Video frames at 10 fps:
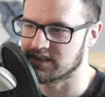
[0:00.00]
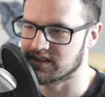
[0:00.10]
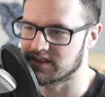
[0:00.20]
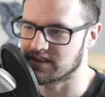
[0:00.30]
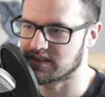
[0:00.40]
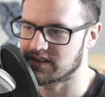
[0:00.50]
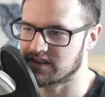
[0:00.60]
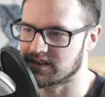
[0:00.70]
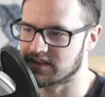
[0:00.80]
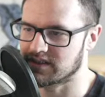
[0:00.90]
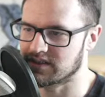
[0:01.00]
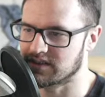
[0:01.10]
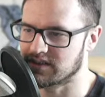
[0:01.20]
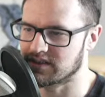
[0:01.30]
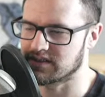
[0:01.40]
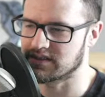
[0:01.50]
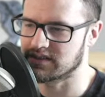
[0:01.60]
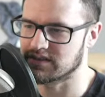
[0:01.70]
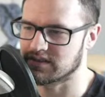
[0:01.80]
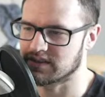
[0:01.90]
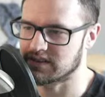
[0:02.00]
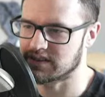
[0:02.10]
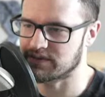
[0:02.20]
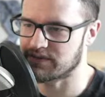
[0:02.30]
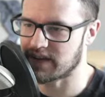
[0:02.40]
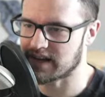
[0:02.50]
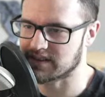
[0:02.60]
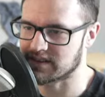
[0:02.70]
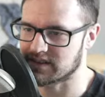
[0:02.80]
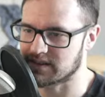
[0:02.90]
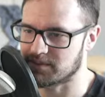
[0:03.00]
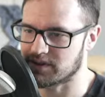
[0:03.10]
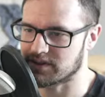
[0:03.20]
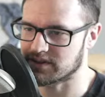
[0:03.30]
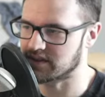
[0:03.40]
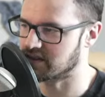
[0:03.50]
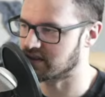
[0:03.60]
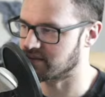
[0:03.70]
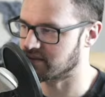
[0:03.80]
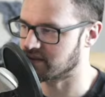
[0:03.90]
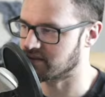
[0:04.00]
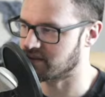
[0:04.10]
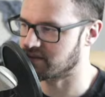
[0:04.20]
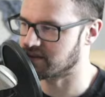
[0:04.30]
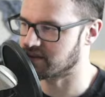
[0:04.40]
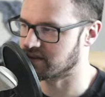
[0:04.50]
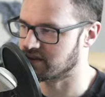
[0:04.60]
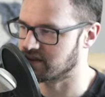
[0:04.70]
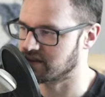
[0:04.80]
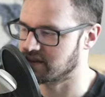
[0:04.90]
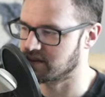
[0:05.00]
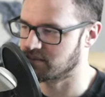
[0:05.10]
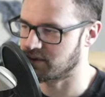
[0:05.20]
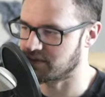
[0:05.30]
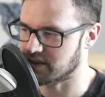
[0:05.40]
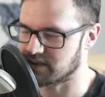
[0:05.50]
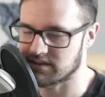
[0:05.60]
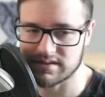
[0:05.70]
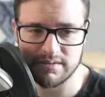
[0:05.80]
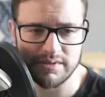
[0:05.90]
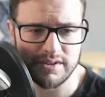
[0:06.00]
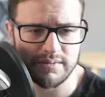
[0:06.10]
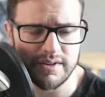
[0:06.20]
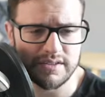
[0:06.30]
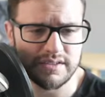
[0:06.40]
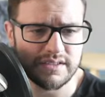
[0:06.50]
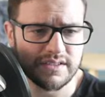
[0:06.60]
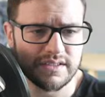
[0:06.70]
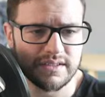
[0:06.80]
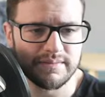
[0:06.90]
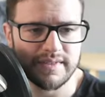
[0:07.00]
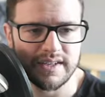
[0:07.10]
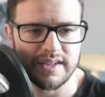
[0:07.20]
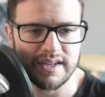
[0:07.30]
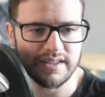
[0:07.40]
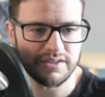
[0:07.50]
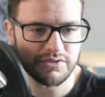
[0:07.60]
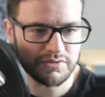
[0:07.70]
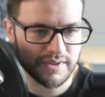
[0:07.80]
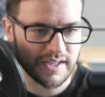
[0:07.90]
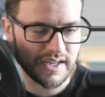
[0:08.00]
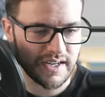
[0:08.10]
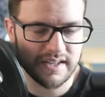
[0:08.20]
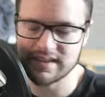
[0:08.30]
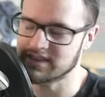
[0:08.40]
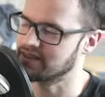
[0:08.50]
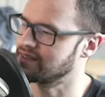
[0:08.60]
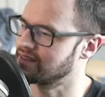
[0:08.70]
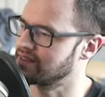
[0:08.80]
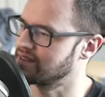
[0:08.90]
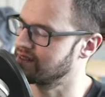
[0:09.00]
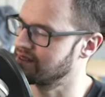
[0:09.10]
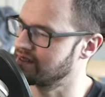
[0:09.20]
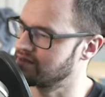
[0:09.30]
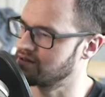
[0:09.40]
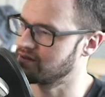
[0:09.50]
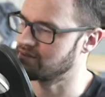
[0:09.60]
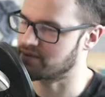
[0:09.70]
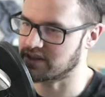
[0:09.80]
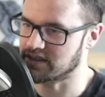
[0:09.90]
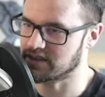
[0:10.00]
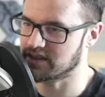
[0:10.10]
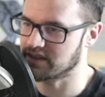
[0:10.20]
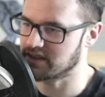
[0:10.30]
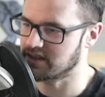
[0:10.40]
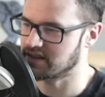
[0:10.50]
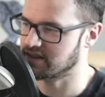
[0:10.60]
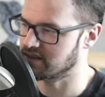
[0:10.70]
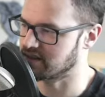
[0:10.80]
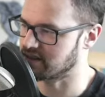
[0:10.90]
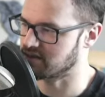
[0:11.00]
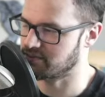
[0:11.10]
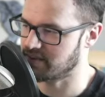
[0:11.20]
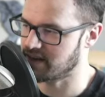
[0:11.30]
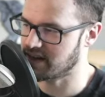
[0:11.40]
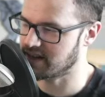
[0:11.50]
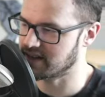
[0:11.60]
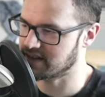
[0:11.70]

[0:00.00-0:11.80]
No. It's effects. Particle system. That's what I want. Perfect. Start with our particle system. Hello, Lubrical. Doing pretty good. Not too bad.